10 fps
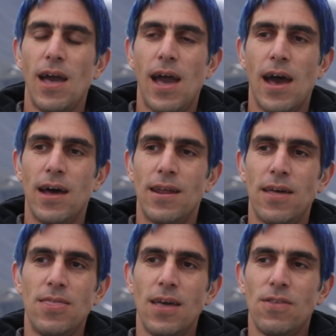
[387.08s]
And
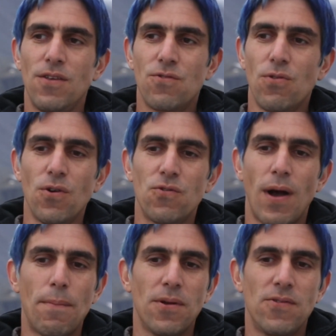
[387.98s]
I think this cruise
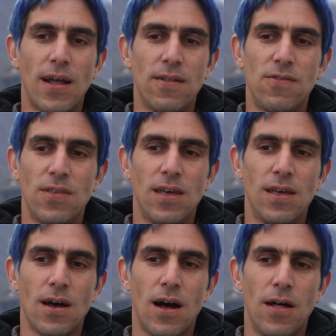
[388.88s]
represents
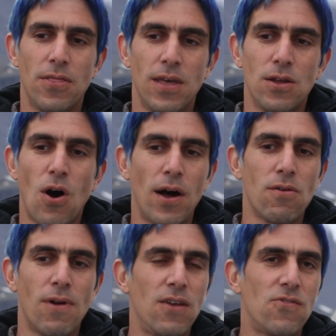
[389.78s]
the
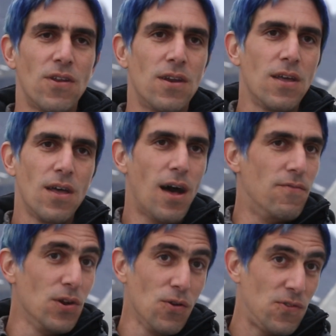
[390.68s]
inauguration
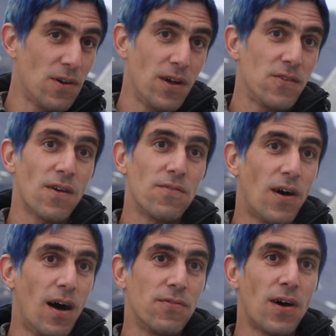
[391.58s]
of a new series
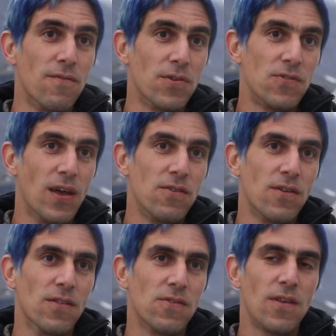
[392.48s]
of
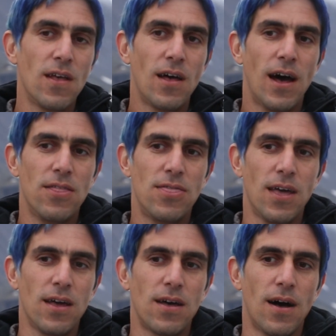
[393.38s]
conversations. I
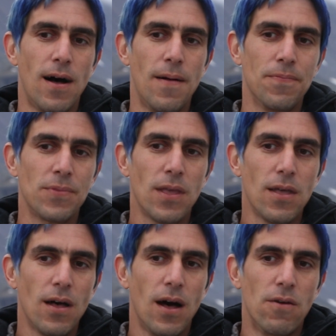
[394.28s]
think
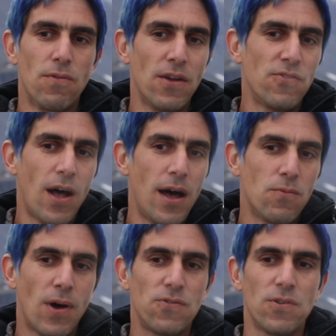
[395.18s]
Russia
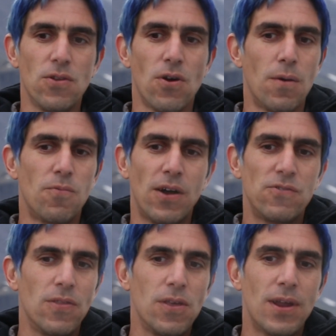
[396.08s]
and Western Europe,
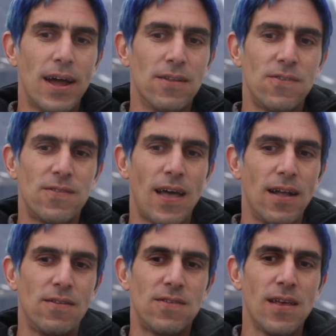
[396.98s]
Russia and the United
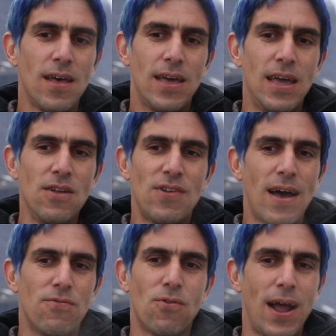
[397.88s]
States, each
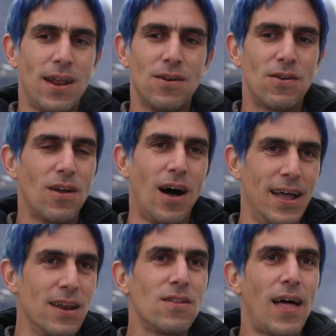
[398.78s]
have great
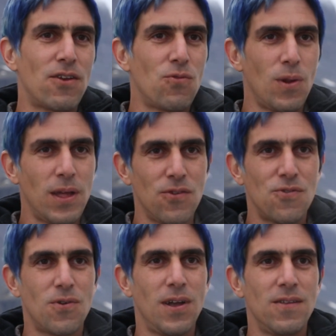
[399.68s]
intellectual
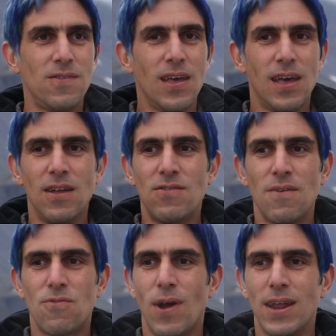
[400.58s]
histories, each
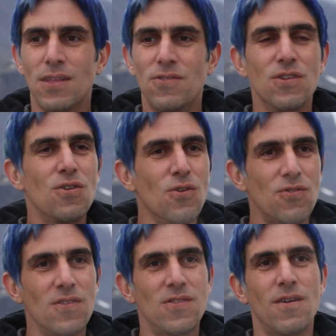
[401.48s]
have great
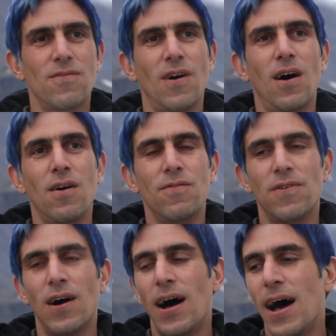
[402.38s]
institutions of
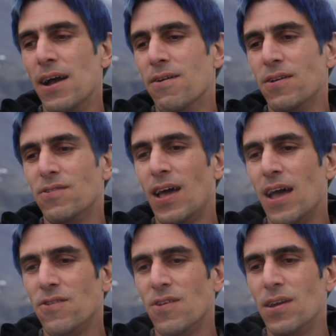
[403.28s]
higher
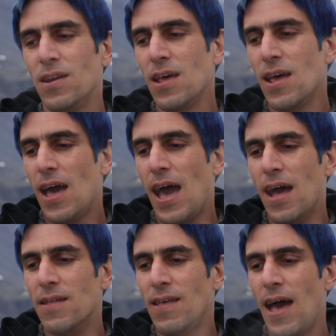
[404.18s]
education,
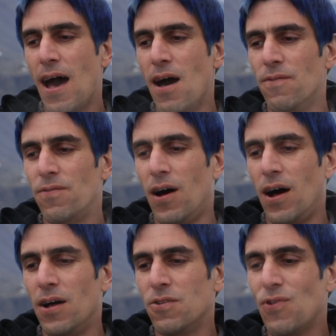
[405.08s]
and
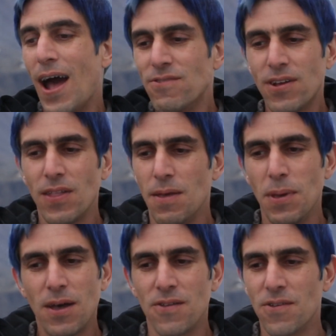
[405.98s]
have tragically,
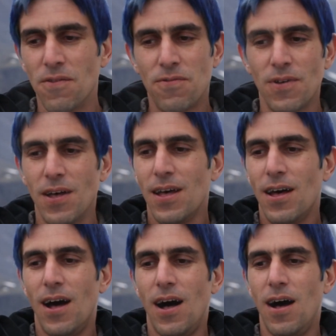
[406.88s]
because of
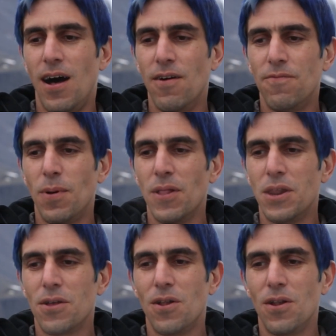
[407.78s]

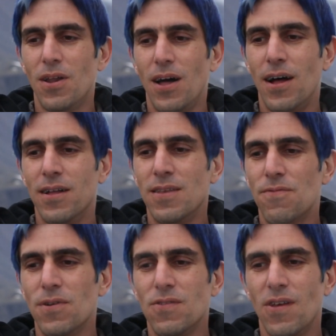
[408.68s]
political
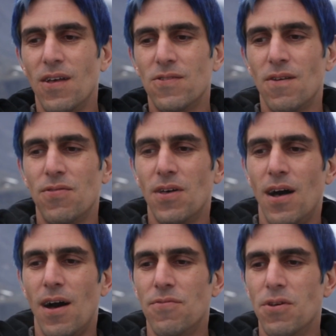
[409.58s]
differences of
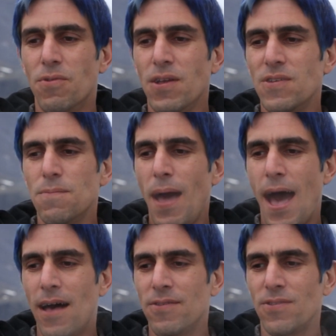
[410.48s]
the recent
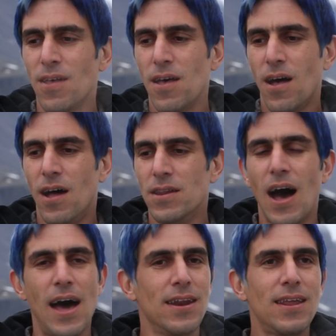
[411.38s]
past,
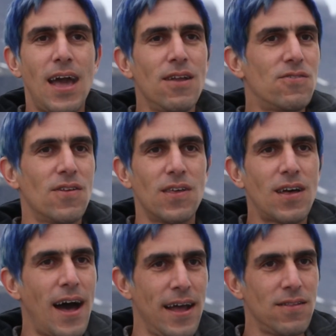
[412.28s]
not engaged in the
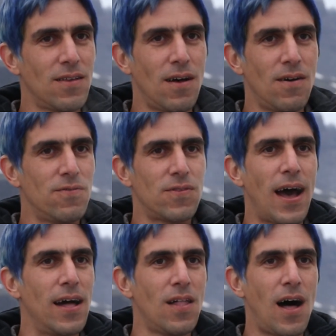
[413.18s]
kind of
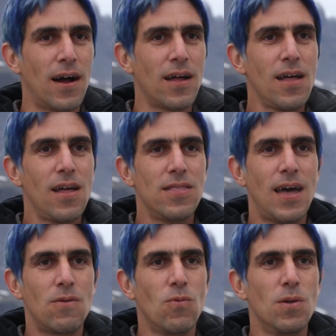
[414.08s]
dialogue
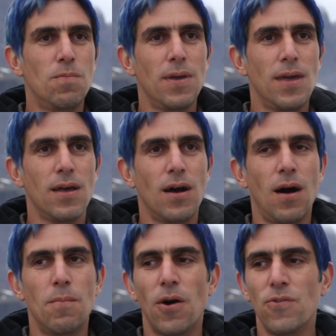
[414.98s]
that would be
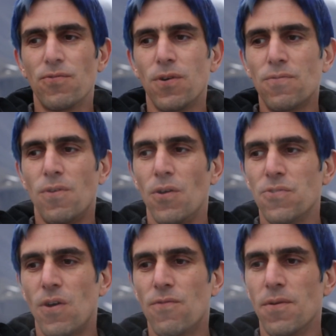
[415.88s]
most fruitful.
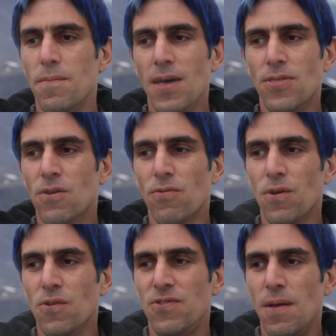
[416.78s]
So for me, the
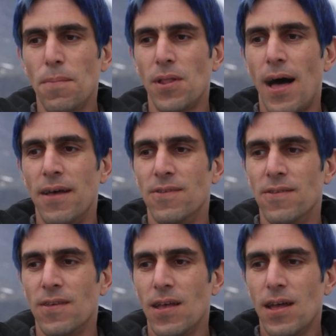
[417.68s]
cruise
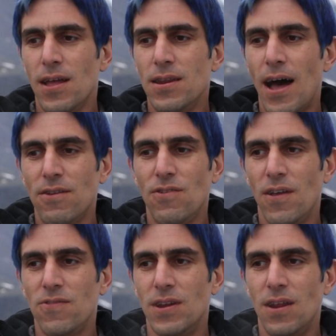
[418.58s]
symbolizes not
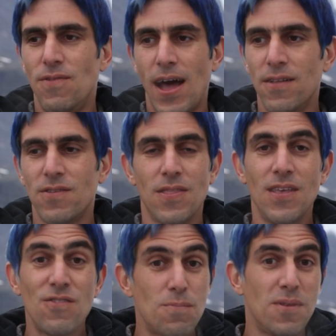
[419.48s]
just an advance on
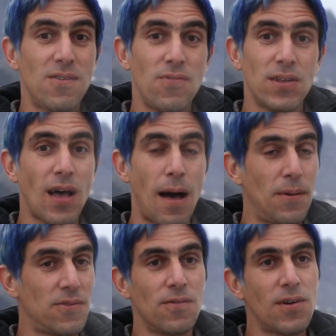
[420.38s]
these specific
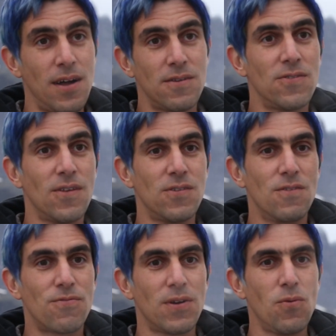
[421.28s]
topics of consciousness
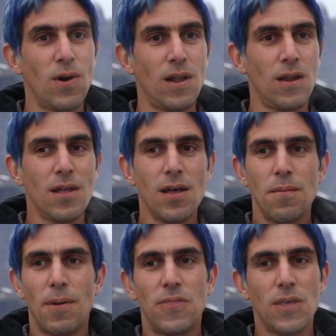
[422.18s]
and free will,
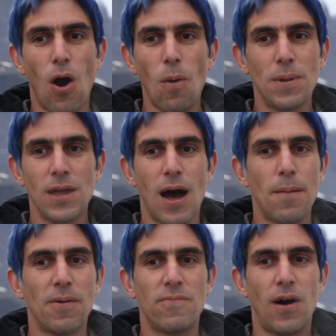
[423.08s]
but the opening
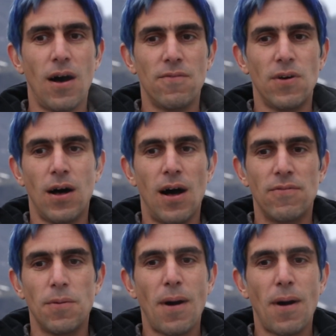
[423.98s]
up of a